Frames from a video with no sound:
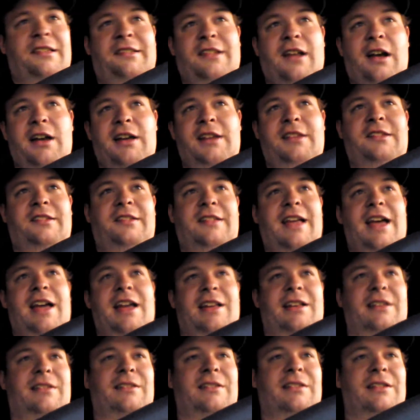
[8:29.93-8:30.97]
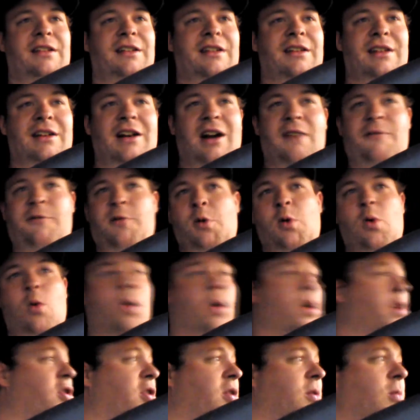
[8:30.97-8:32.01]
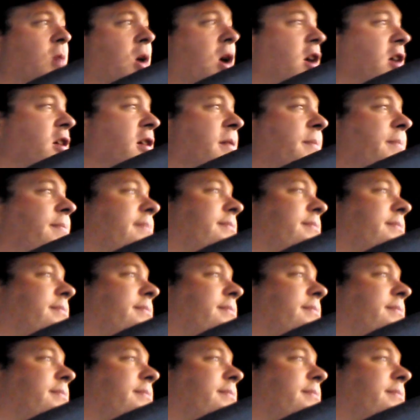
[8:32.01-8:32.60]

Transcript: sites that are for oil and water.